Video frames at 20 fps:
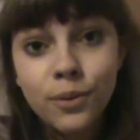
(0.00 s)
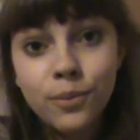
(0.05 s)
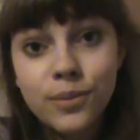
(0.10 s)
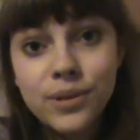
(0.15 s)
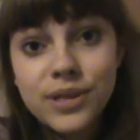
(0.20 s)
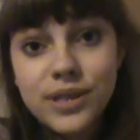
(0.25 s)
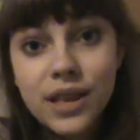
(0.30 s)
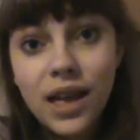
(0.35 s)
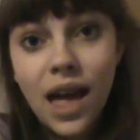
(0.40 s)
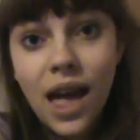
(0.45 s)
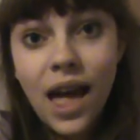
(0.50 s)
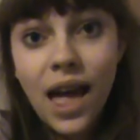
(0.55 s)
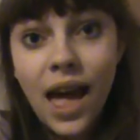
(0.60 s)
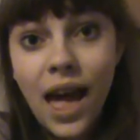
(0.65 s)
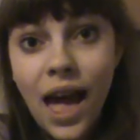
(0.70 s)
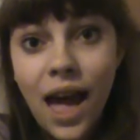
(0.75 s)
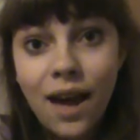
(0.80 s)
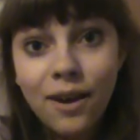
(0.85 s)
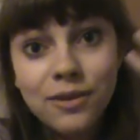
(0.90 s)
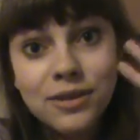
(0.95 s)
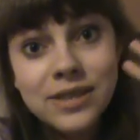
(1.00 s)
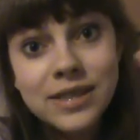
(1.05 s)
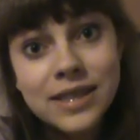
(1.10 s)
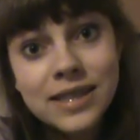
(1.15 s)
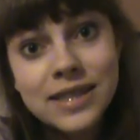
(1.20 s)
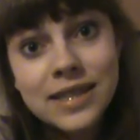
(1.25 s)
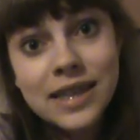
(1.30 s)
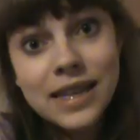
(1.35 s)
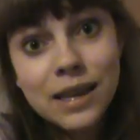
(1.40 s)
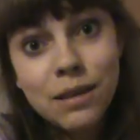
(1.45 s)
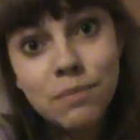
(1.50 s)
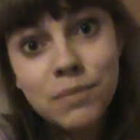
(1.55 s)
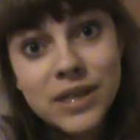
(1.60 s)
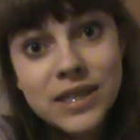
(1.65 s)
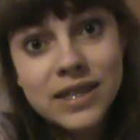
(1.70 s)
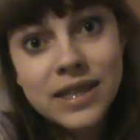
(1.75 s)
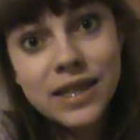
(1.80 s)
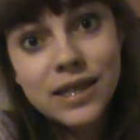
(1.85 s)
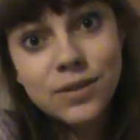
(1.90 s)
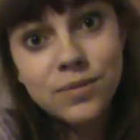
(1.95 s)
we saw How to Succeed in
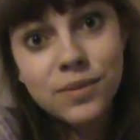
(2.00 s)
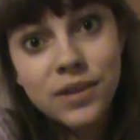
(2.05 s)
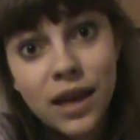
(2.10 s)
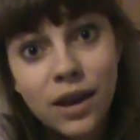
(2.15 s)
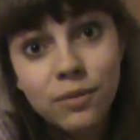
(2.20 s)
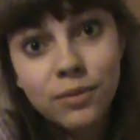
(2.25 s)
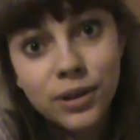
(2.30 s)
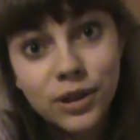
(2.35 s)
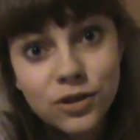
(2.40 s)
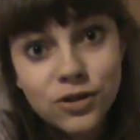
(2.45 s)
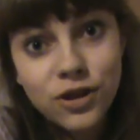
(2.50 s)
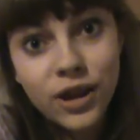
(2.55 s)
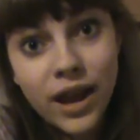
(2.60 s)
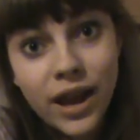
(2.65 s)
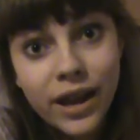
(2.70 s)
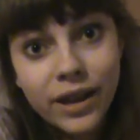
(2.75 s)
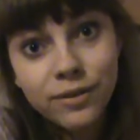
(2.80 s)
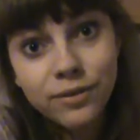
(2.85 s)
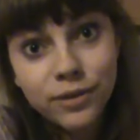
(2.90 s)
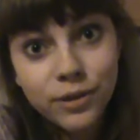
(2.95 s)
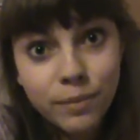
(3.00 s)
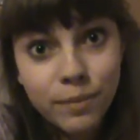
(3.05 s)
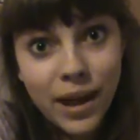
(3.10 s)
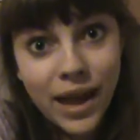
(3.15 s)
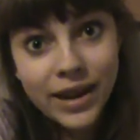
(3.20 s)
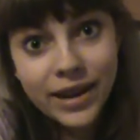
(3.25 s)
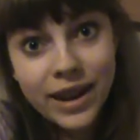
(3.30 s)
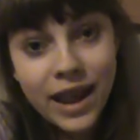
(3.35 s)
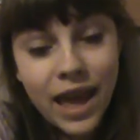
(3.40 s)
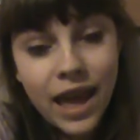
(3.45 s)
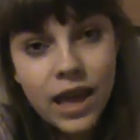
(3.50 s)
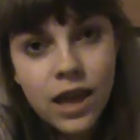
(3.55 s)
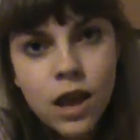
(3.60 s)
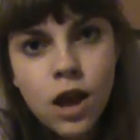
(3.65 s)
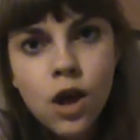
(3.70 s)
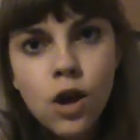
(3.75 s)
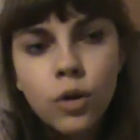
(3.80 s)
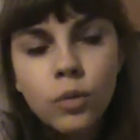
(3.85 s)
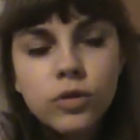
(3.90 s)
Business Without Really Trying for the matinee,